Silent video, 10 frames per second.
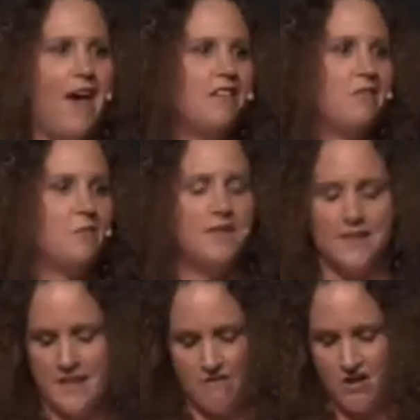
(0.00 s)
Math
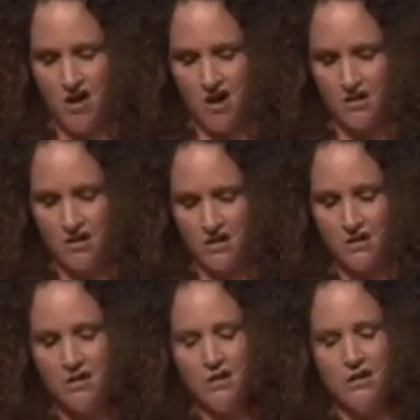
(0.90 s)
was even harder.